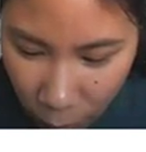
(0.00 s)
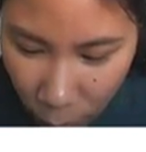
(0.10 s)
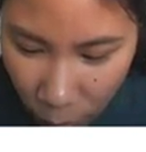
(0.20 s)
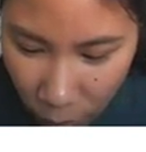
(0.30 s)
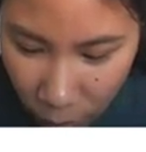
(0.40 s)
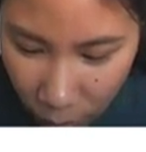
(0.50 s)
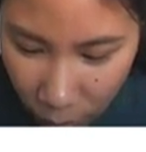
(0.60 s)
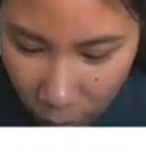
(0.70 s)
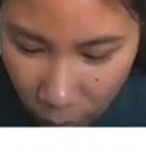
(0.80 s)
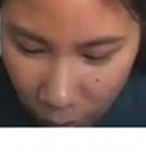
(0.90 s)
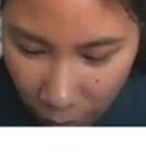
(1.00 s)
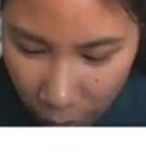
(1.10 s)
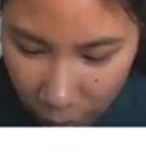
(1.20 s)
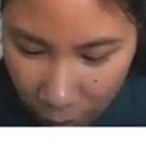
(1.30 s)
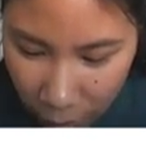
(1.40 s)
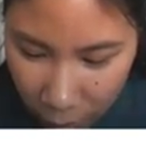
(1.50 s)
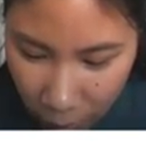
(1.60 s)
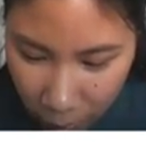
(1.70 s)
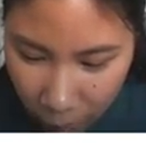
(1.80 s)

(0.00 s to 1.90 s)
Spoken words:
of 1 over cosine x.